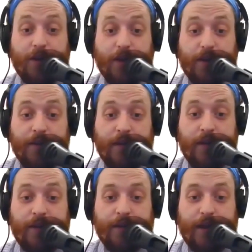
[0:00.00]
her
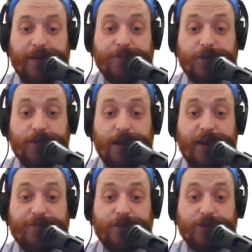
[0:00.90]

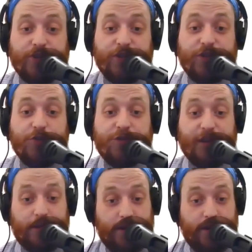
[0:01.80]
after
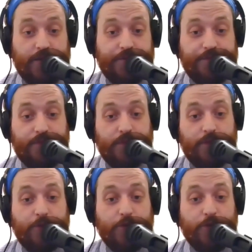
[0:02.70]
seducing her
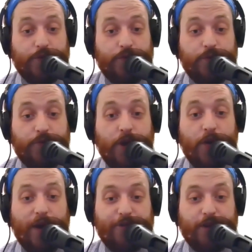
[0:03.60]
through
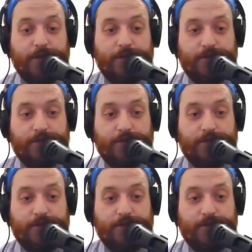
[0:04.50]
no effort.